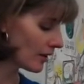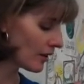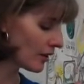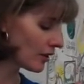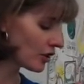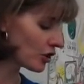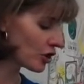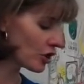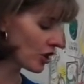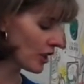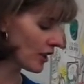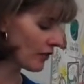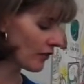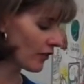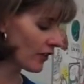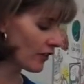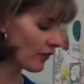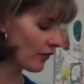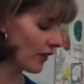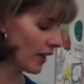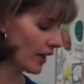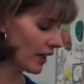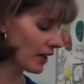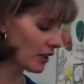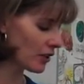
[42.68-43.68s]
The chief
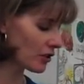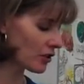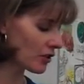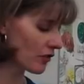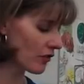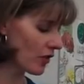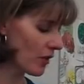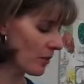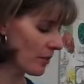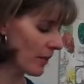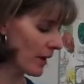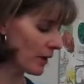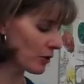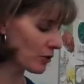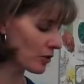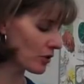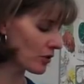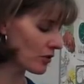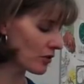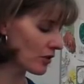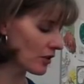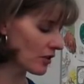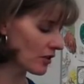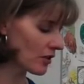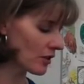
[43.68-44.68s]
advantage of the
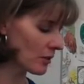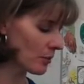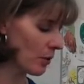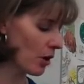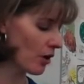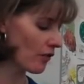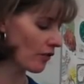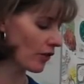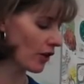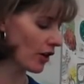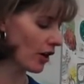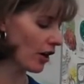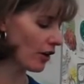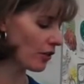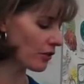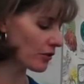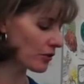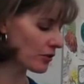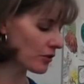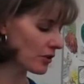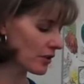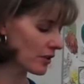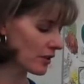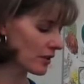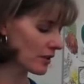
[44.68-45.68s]
metric system over other
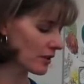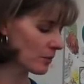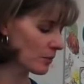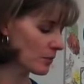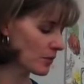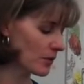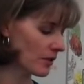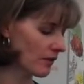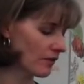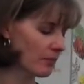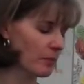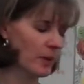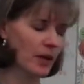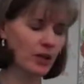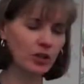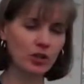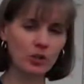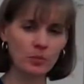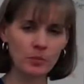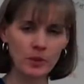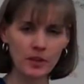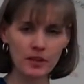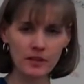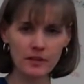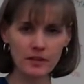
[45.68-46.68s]
systems of
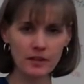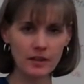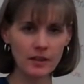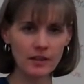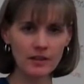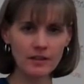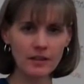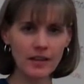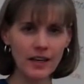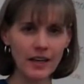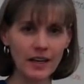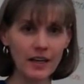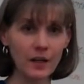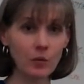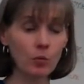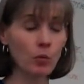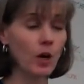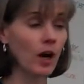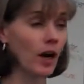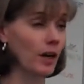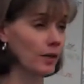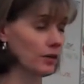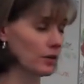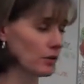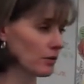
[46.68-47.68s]
measurements is that it
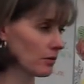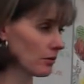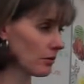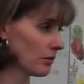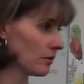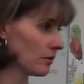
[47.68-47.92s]
what?